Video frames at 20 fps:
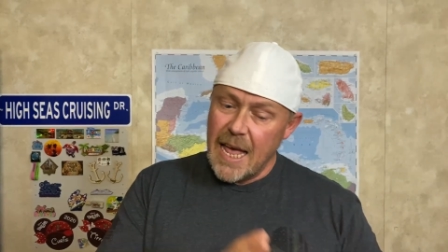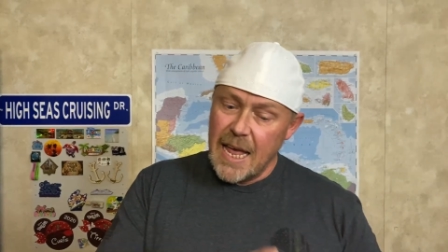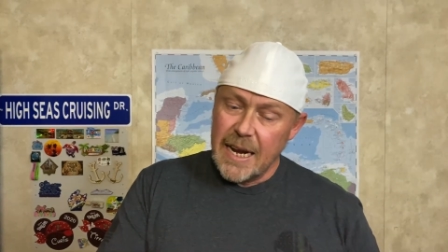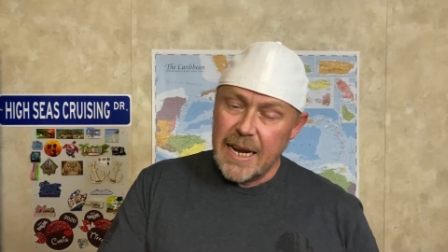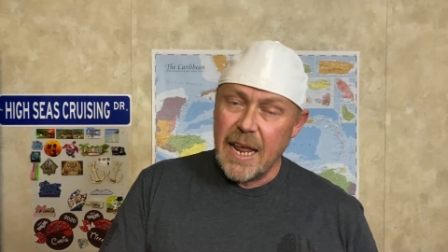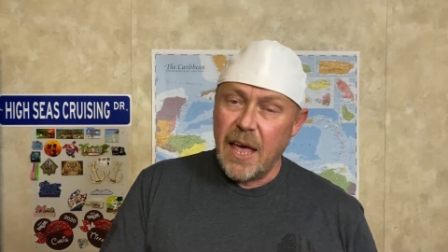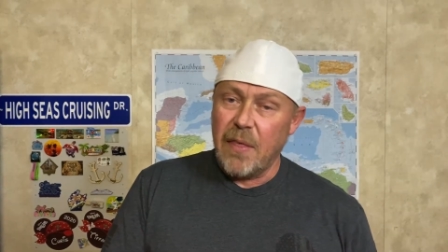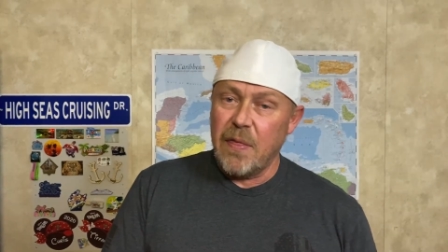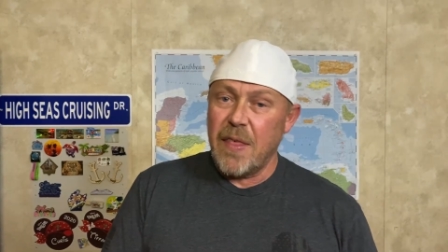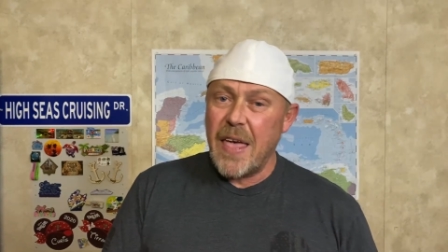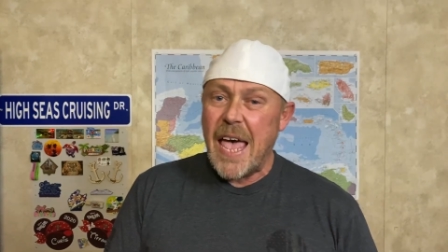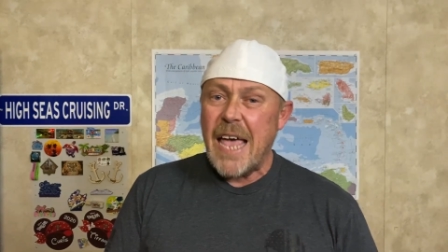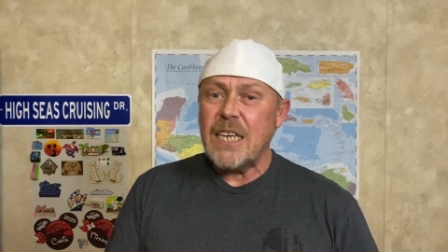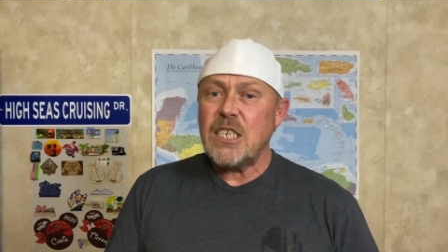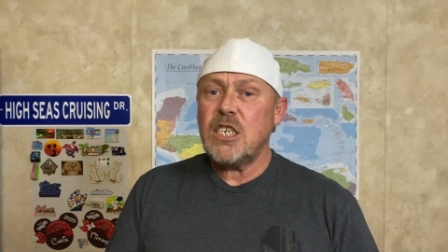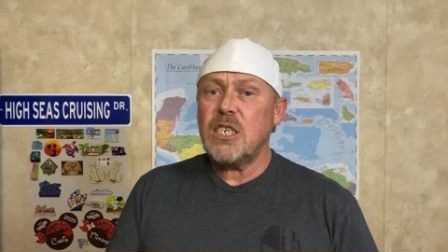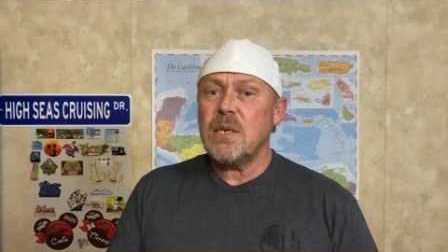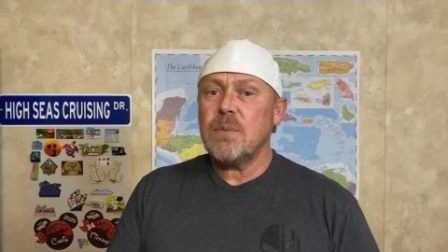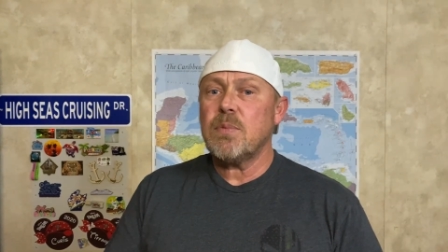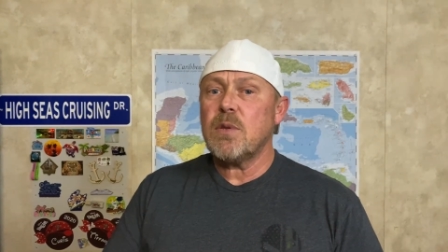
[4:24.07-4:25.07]
Now, that
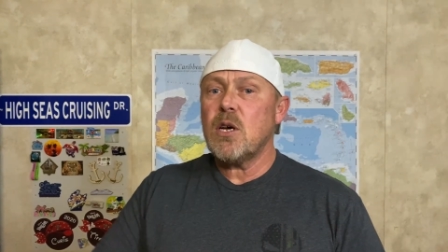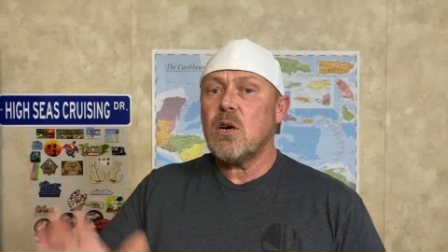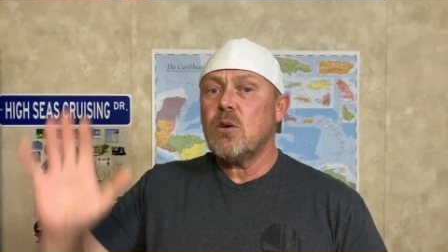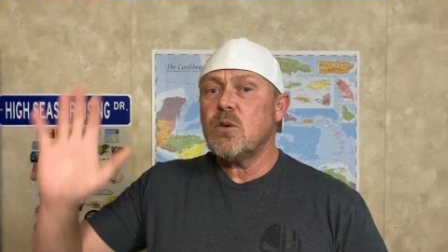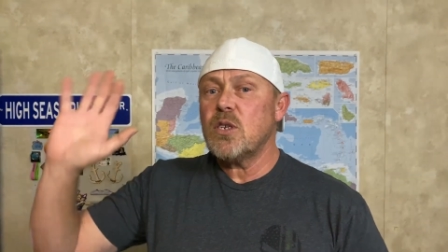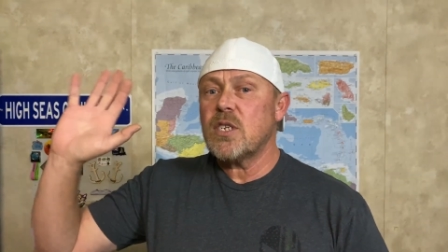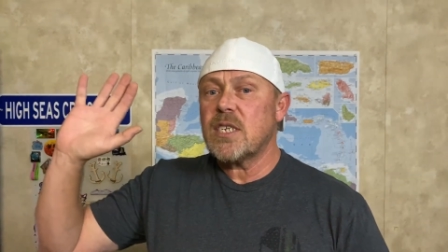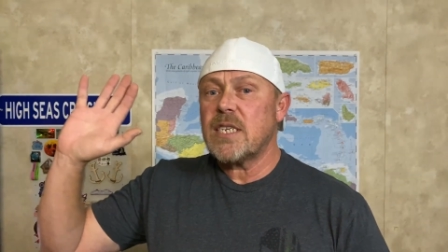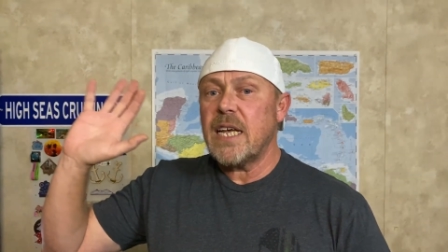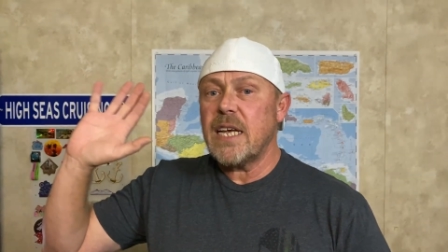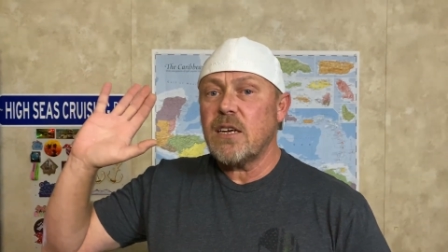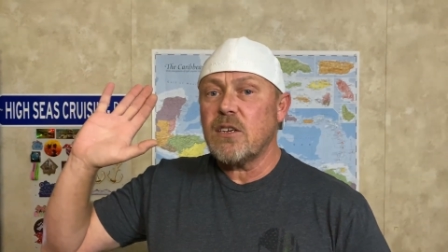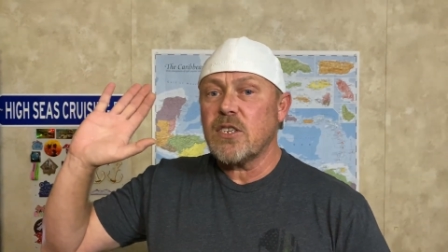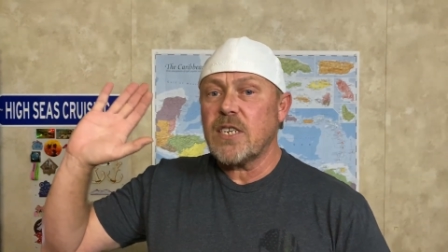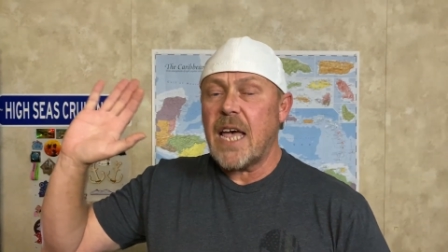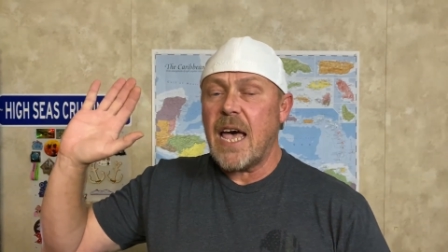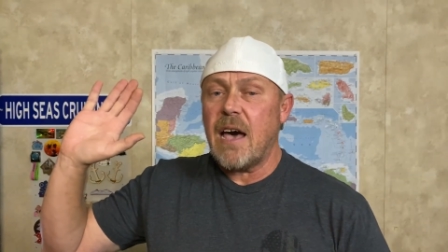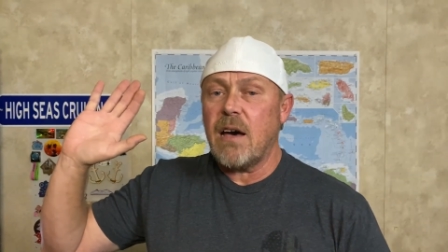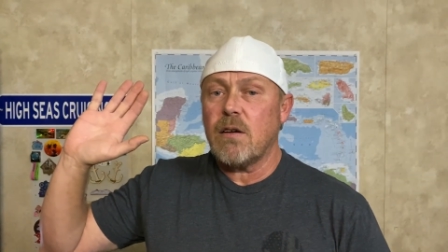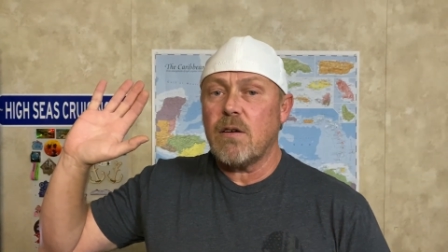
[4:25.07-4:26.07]
ship, though,
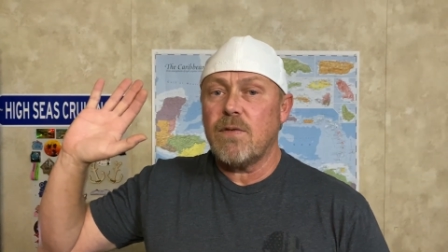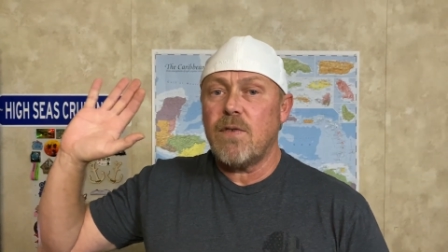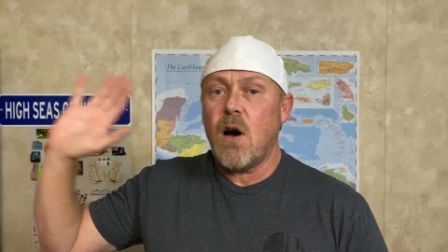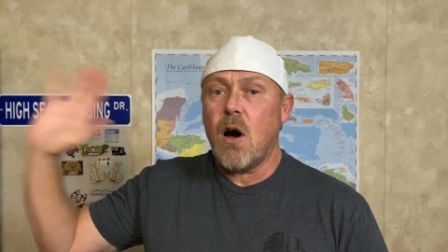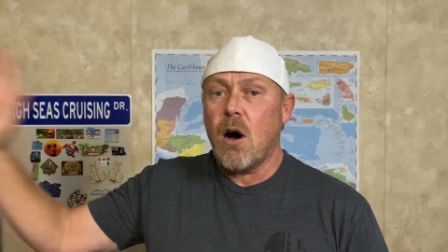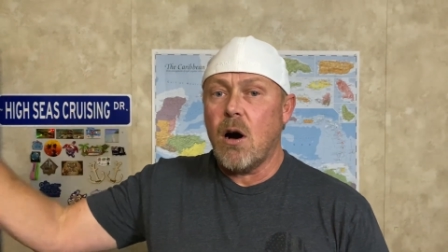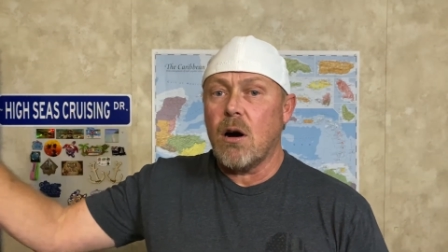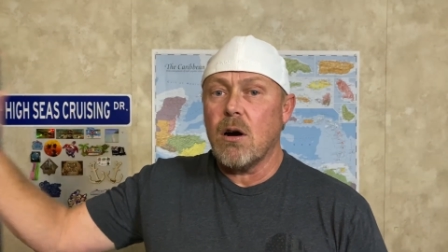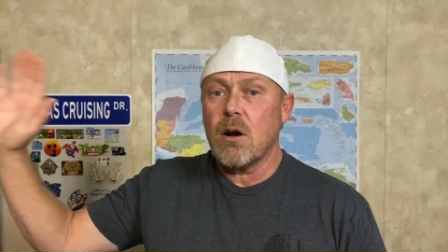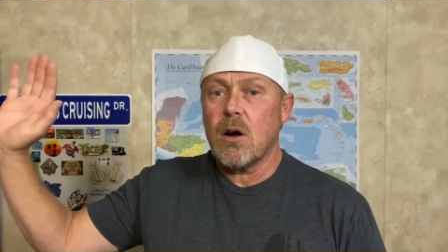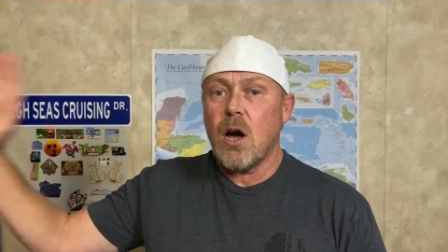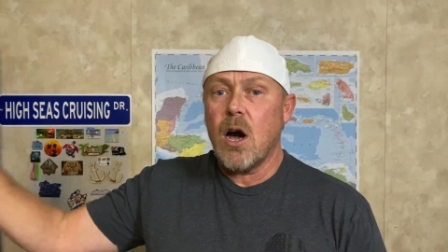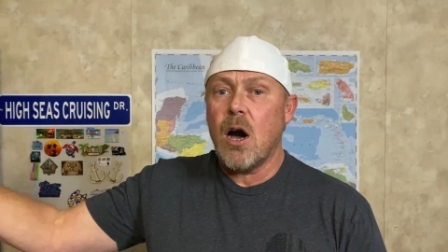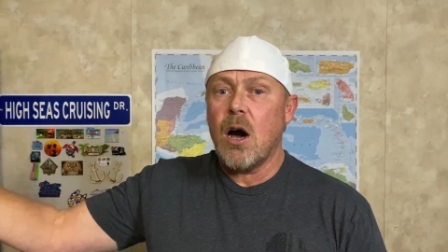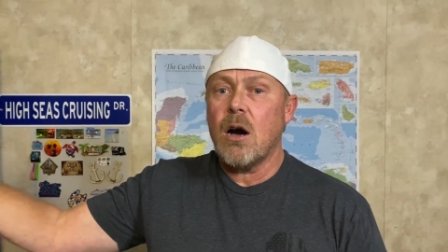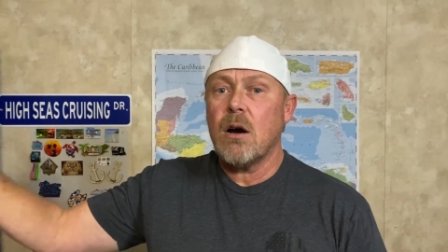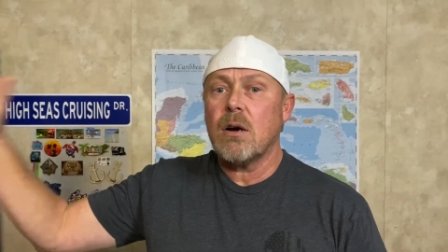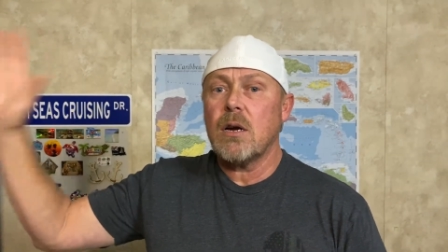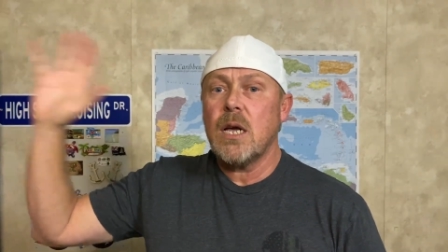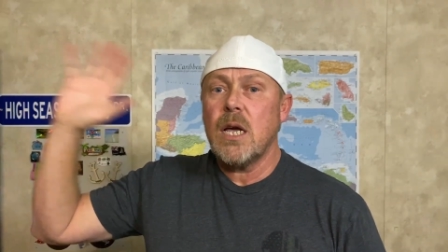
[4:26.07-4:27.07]
sails out of Hong
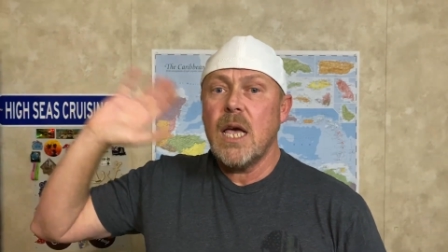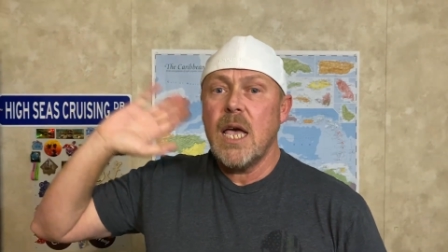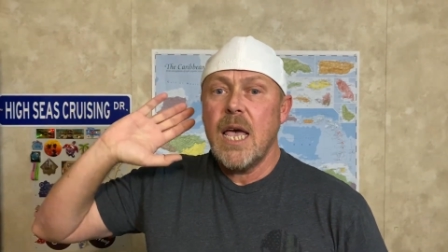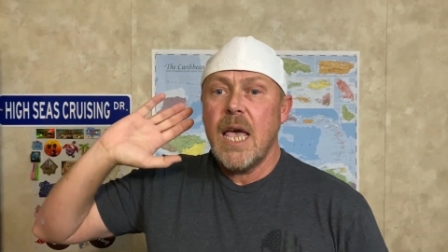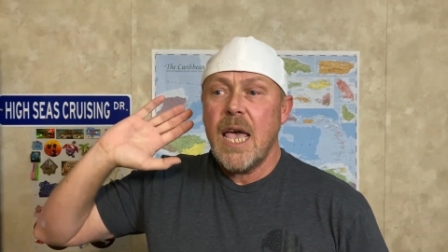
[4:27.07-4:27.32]
Kong